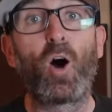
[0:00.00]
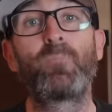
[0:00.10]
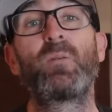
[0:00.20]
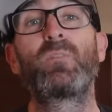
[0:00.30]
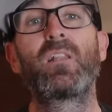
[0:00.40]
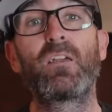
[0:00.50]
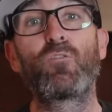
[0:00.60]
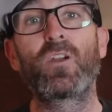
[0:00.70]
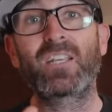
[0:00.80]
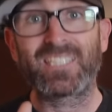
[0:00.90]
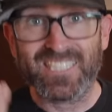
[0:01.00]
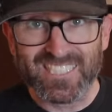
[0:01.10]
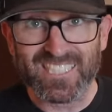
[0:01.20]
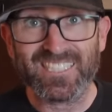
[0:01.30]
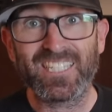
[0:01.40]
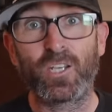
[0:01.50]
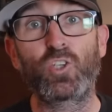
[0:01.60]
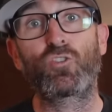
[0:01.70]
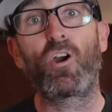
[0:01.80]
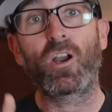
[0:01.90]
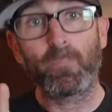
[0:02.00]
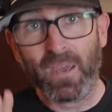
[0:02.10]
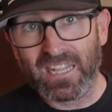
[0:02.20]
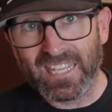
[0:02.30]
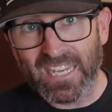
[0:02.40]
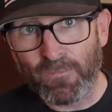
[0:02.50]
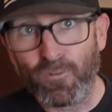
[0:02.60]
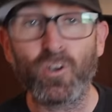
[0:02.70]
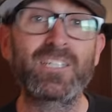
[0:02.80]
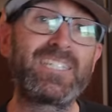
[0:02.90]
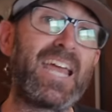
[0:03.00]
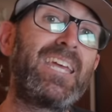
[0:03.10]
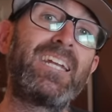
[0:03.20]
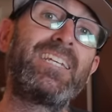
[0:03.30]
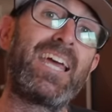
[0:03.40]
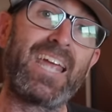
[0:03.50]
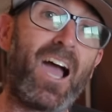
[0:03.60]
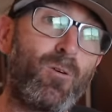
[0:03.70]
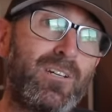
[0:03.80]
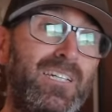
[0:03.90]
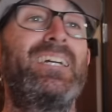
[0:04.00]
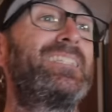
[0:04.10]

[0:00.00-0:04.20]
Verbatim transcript: helped him deliver a consistent and strong pedaling effort day in and day out,